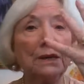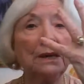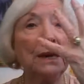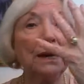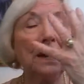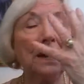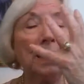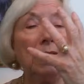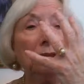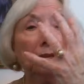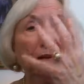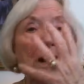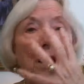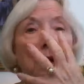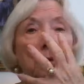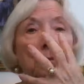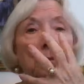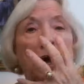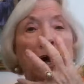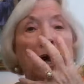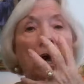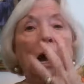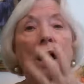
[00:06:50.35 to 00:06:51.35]
can
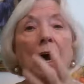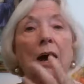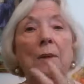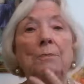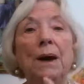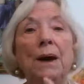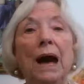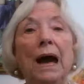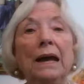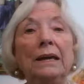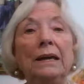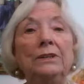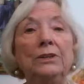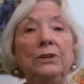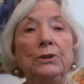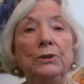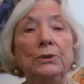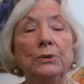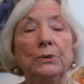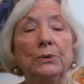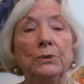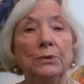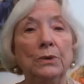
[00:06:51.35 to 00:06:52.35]
come upon
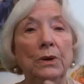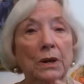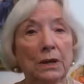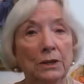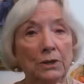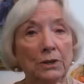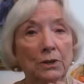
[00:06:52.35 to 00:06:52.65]
you.